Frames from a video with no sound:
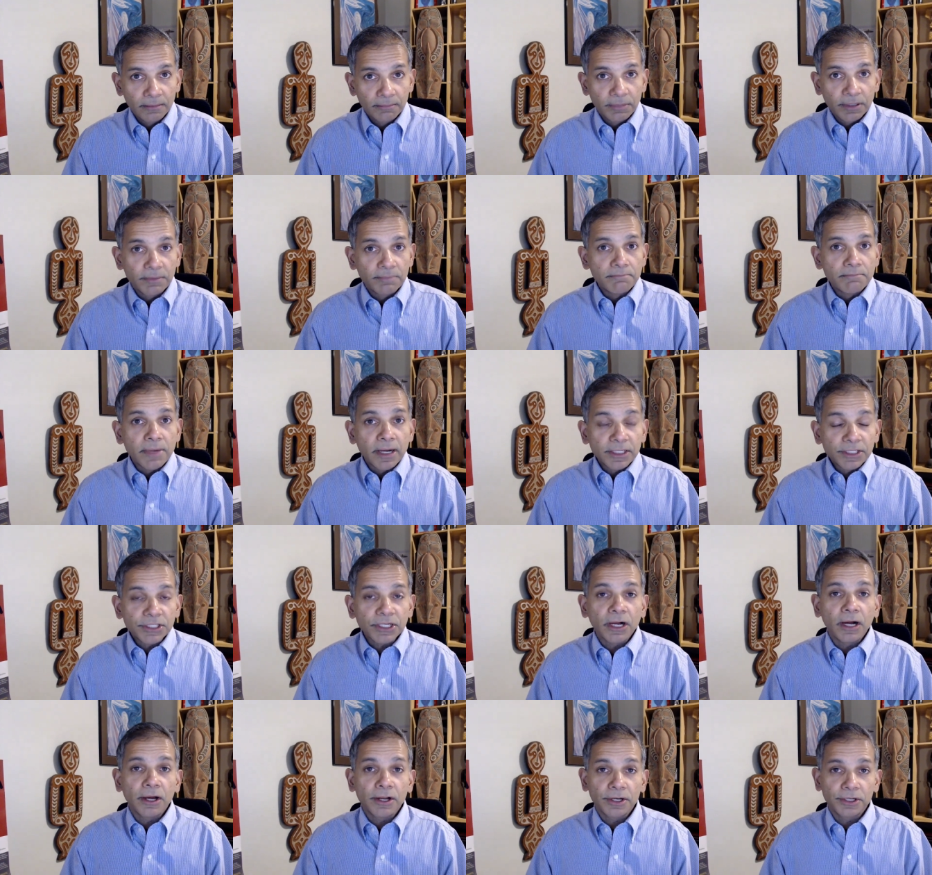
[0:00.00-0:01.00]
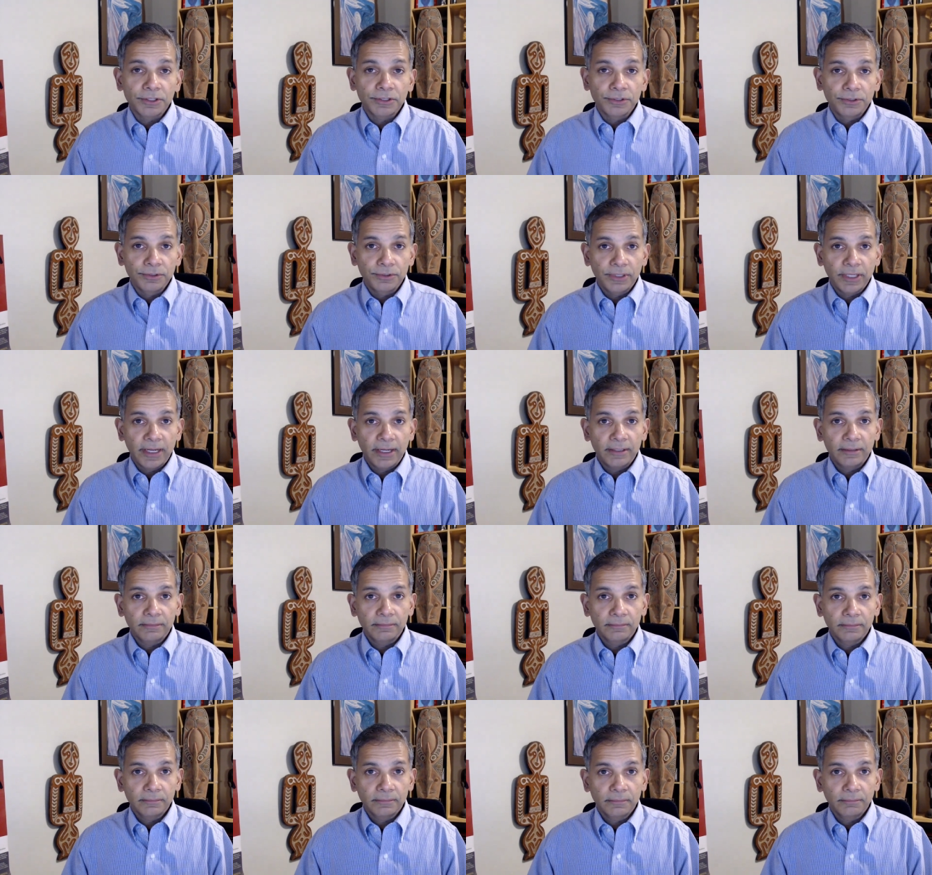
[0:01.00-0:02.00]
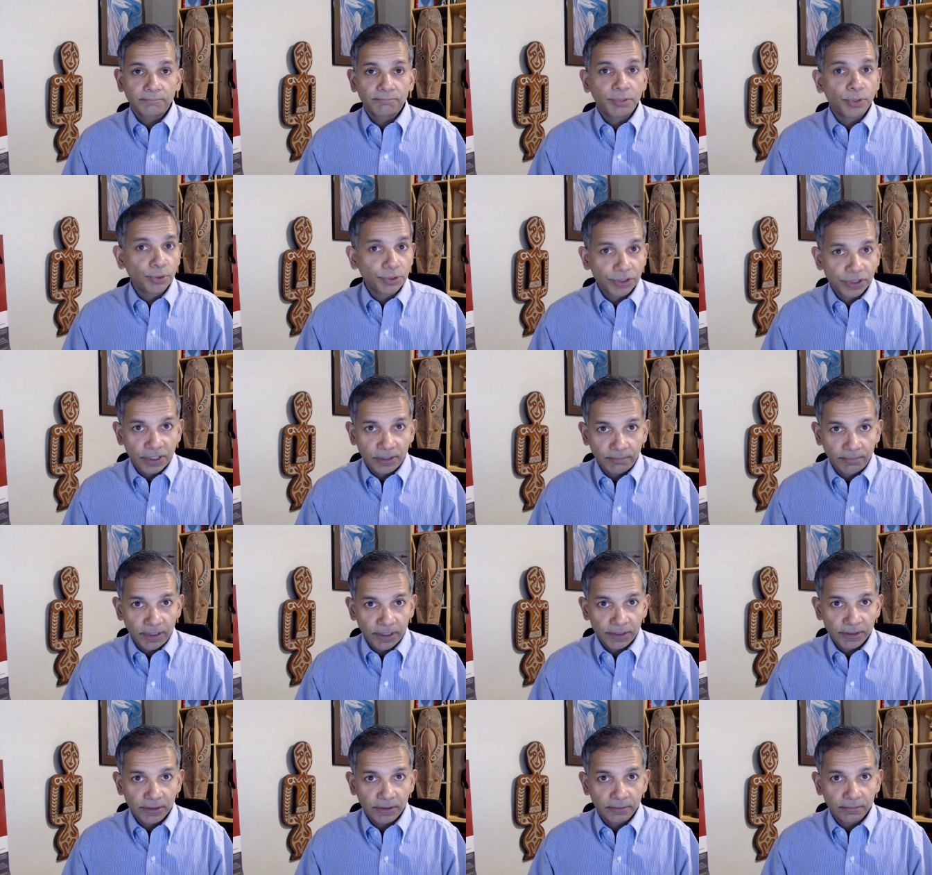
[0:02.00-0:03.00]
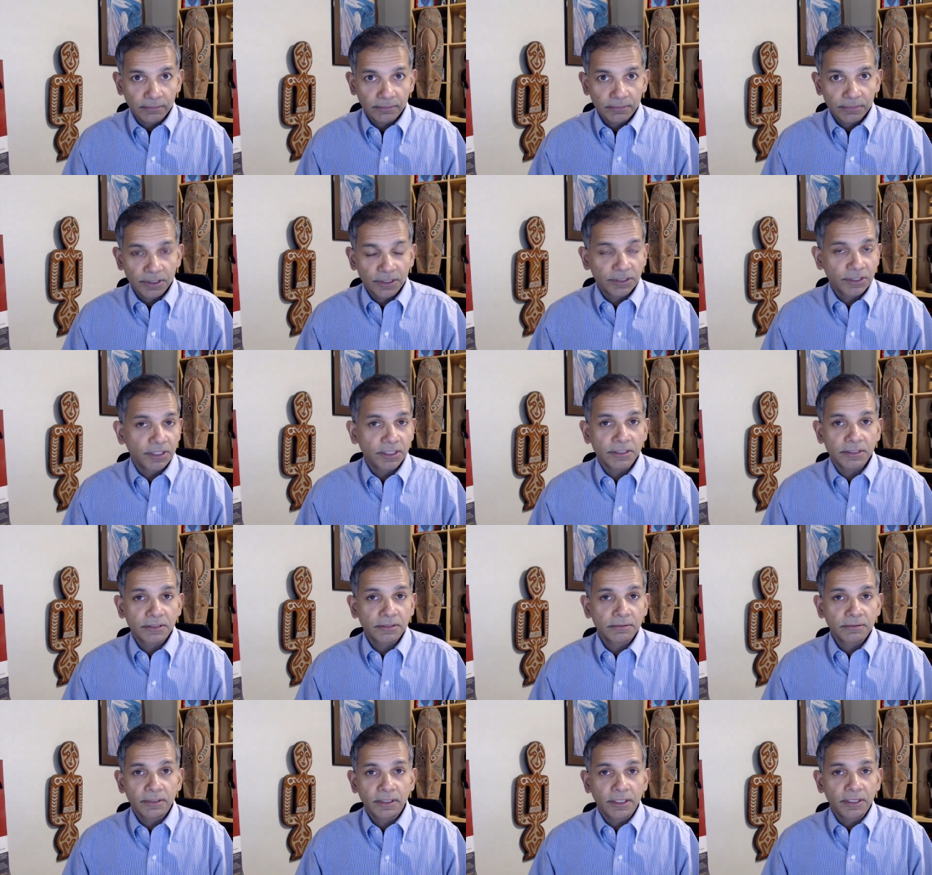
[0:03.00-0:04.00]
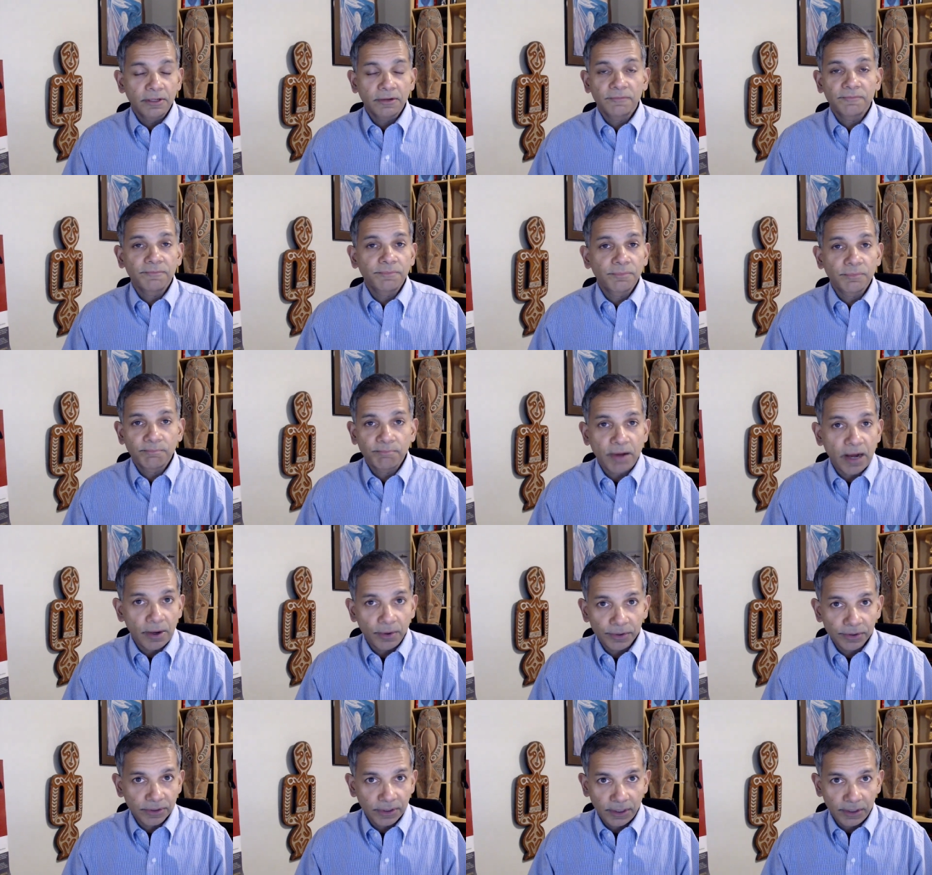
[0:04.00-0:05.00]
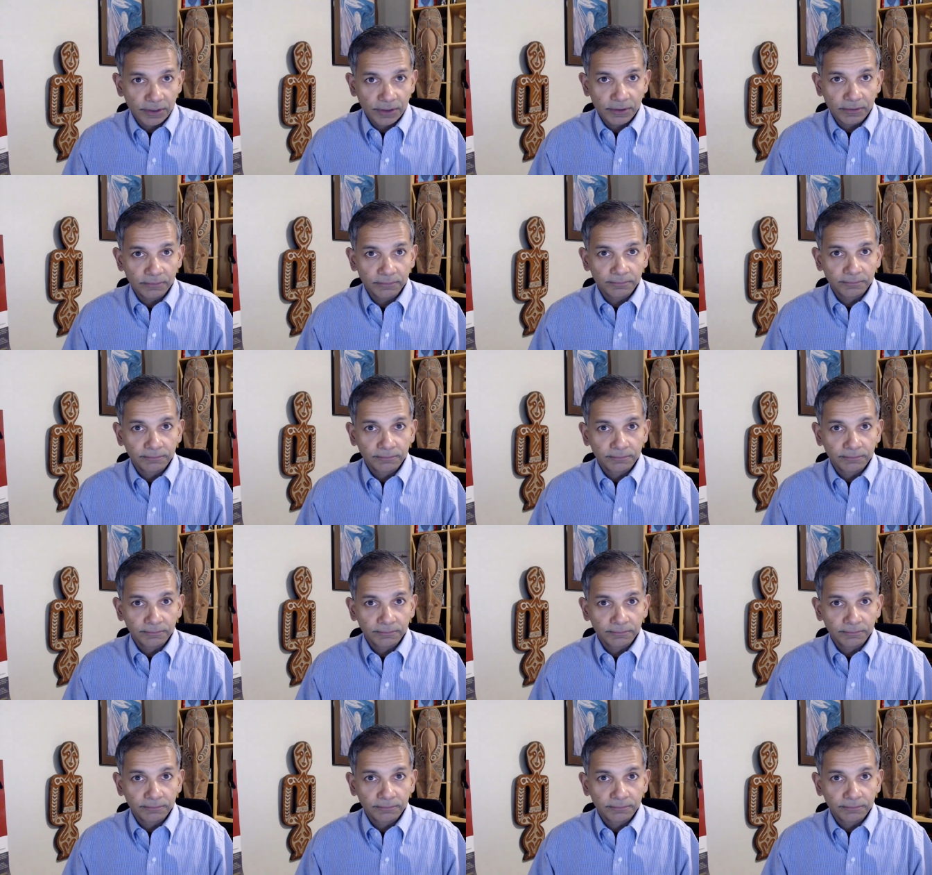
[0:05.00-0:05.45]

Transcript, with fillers: but much harder to do that post-combustion, such as in a power station.